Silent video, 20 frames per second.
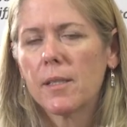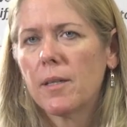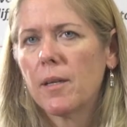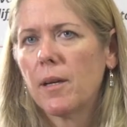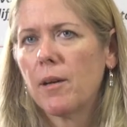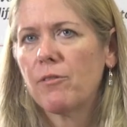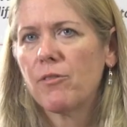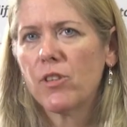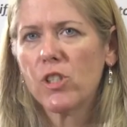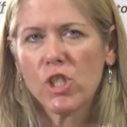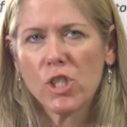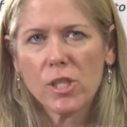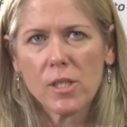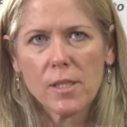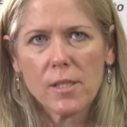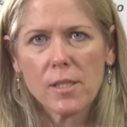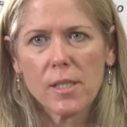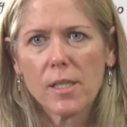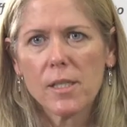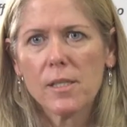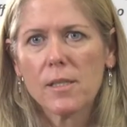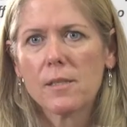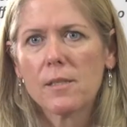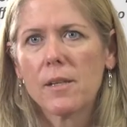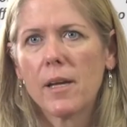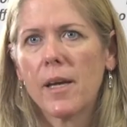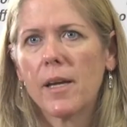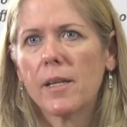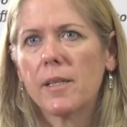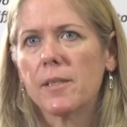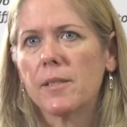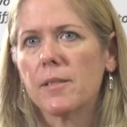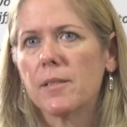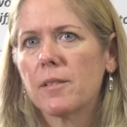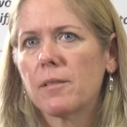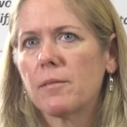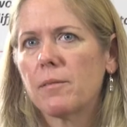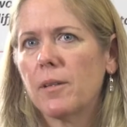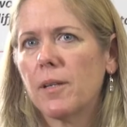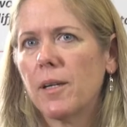efficiencies
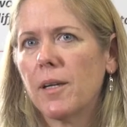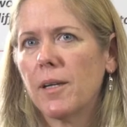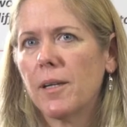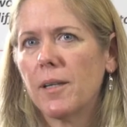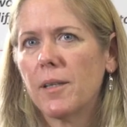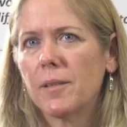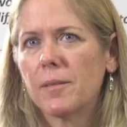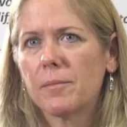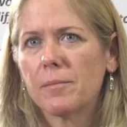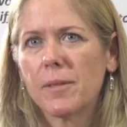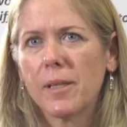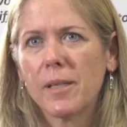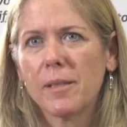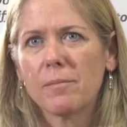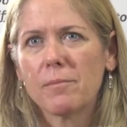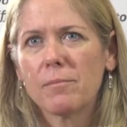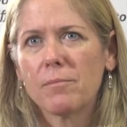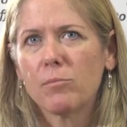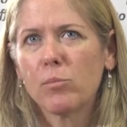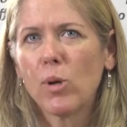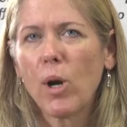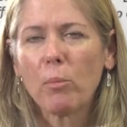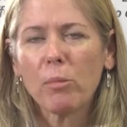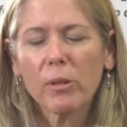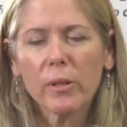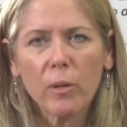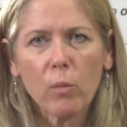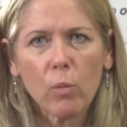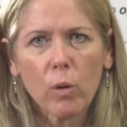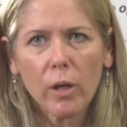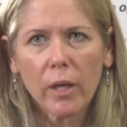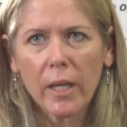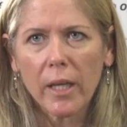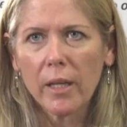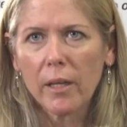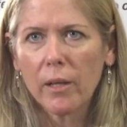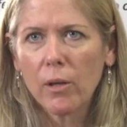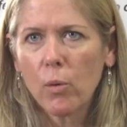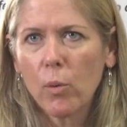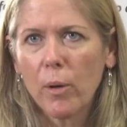and properly working
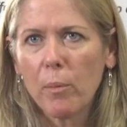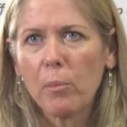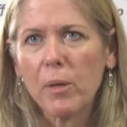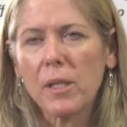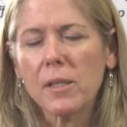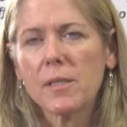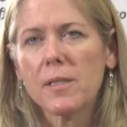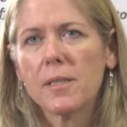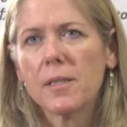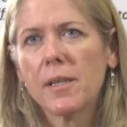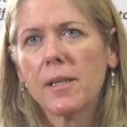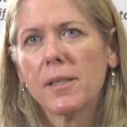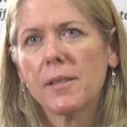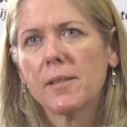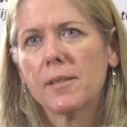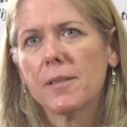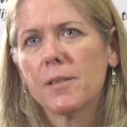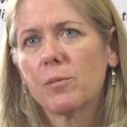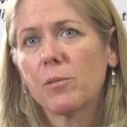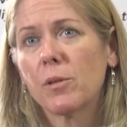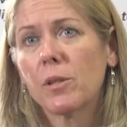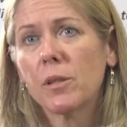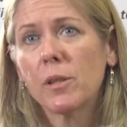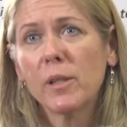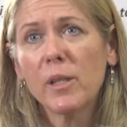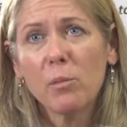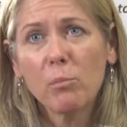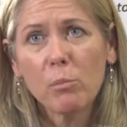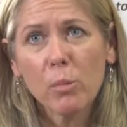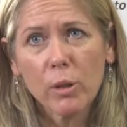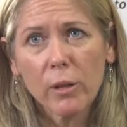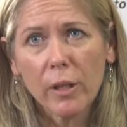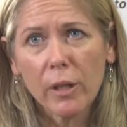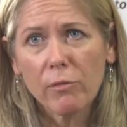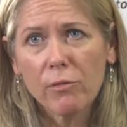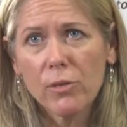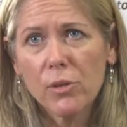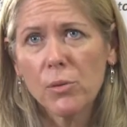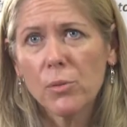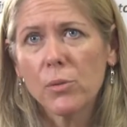equipment and clean burning
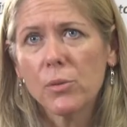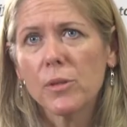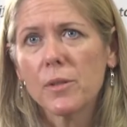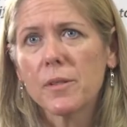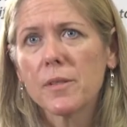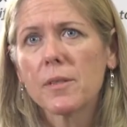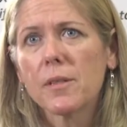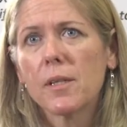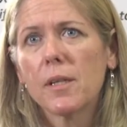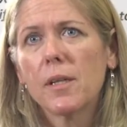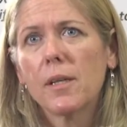fuels.